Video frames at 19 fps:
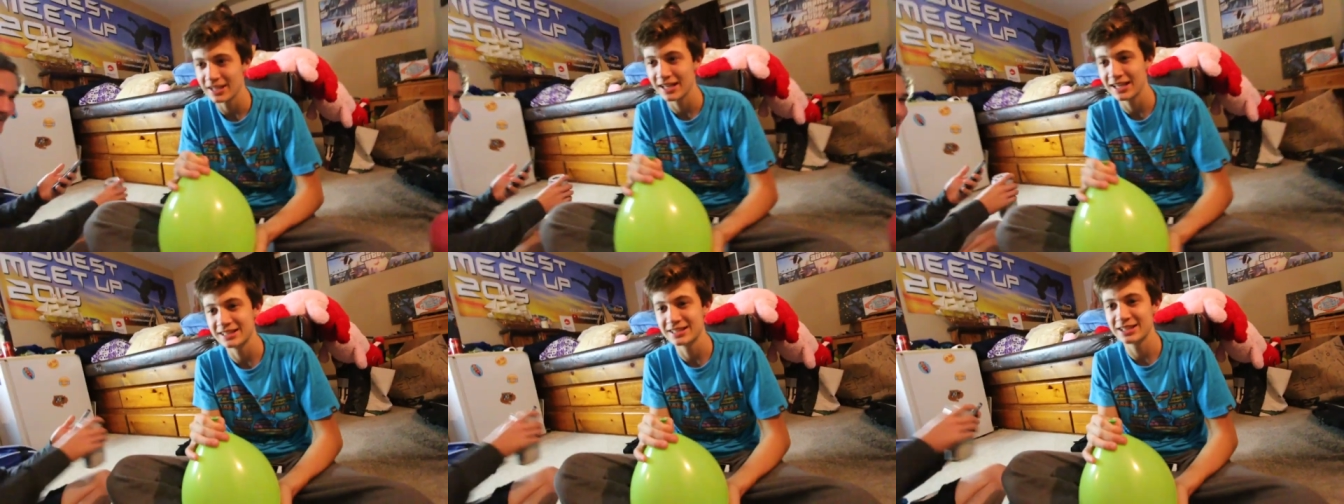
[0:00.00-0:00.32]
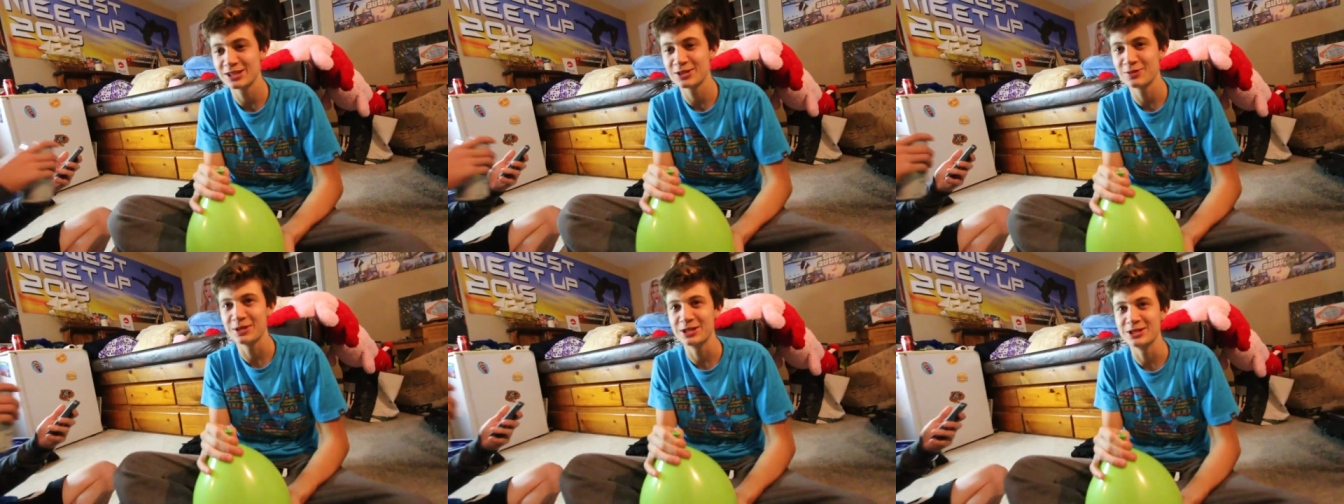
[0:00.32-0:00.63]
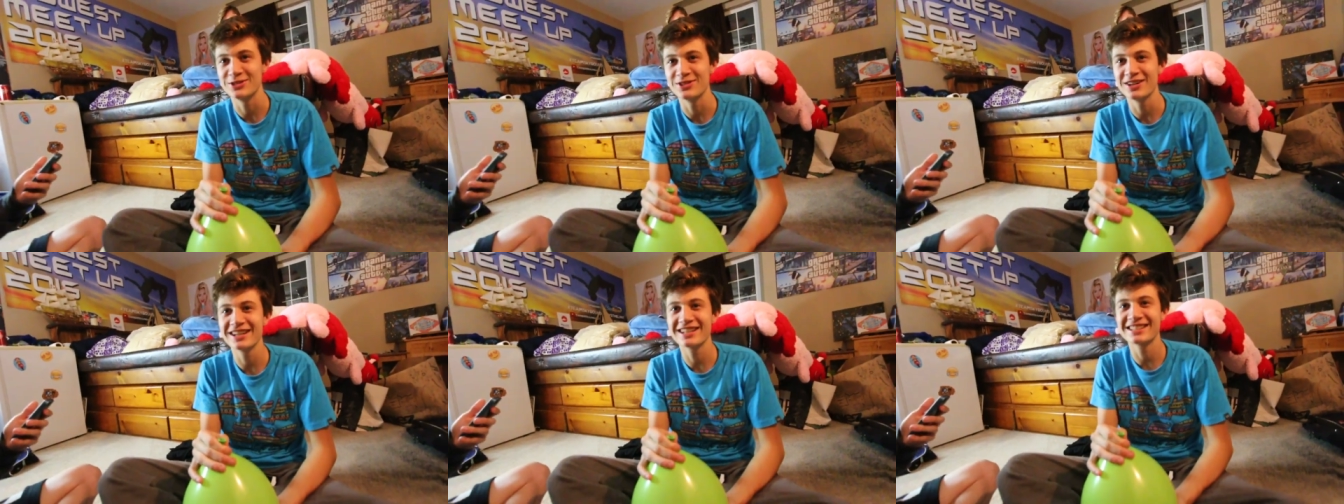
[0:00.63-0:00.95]
Is this
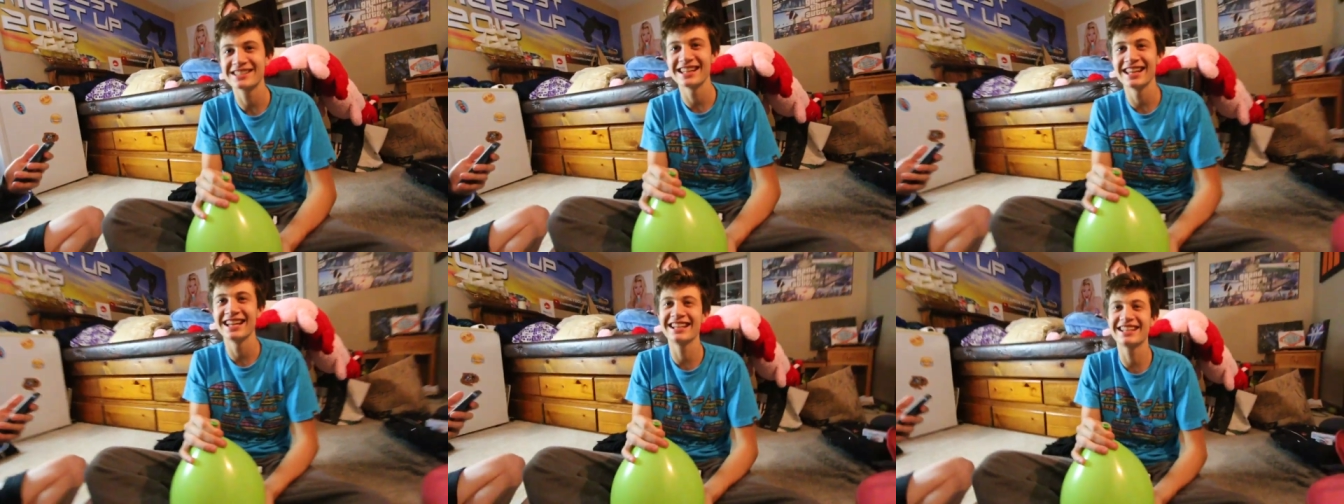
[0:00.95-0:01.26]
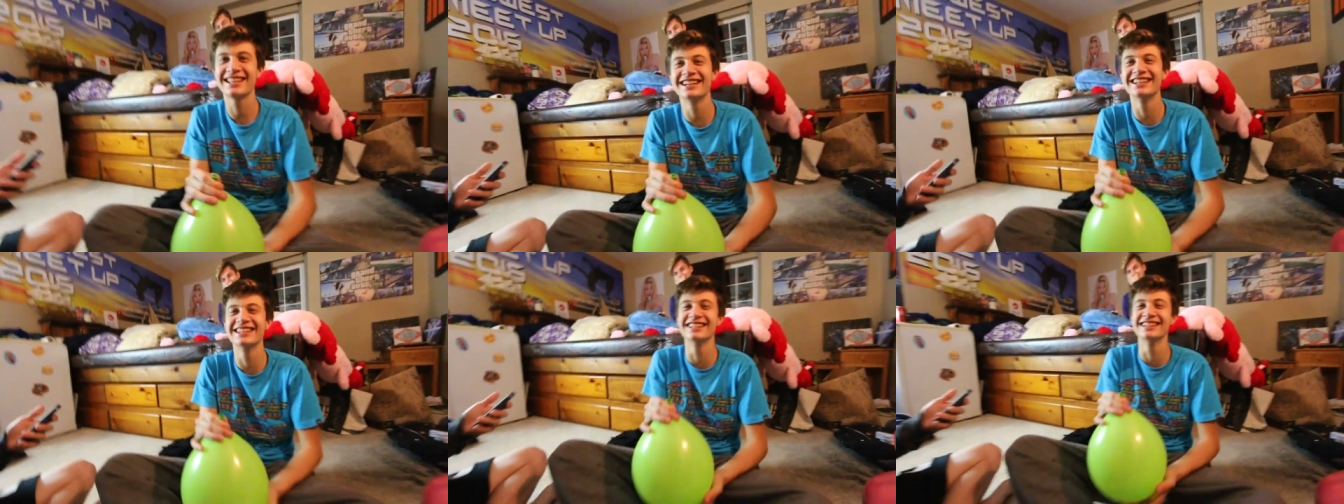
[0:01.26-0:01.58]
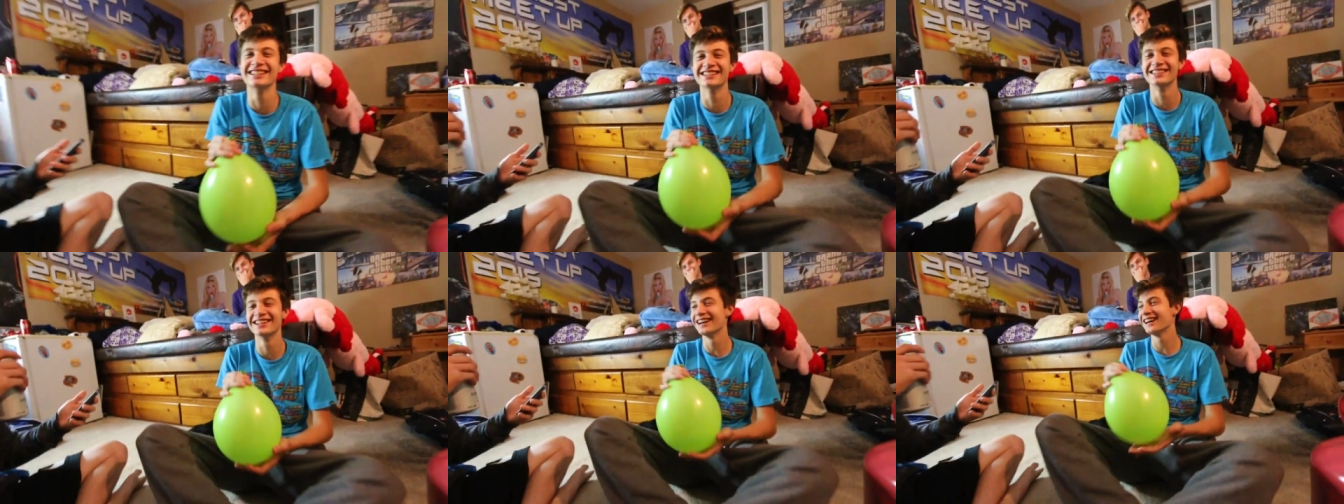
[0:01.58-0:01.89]
what drugs like?
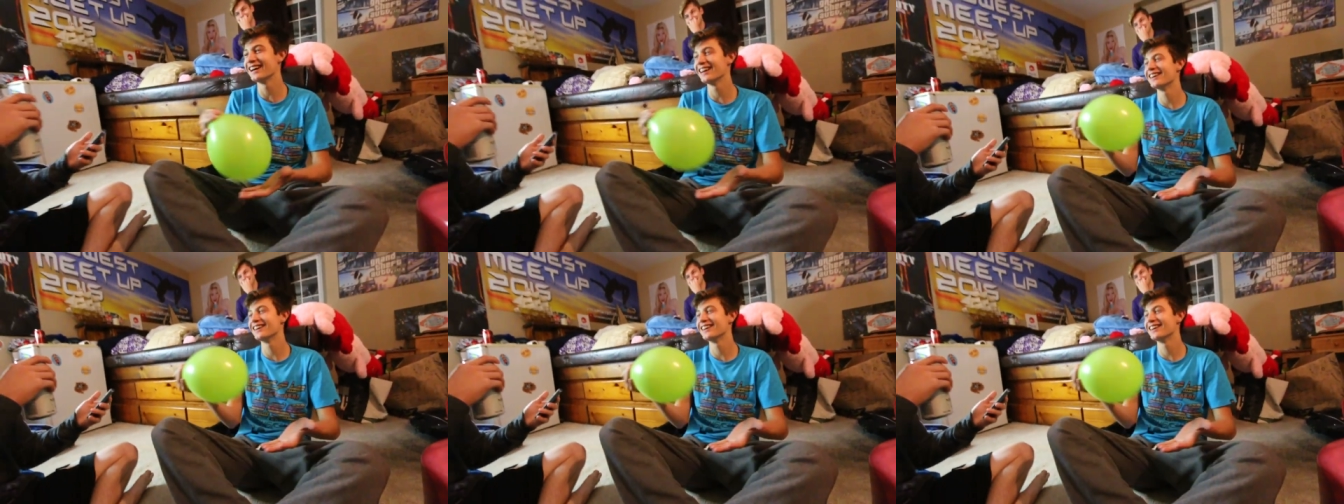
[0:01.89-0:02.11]
You have to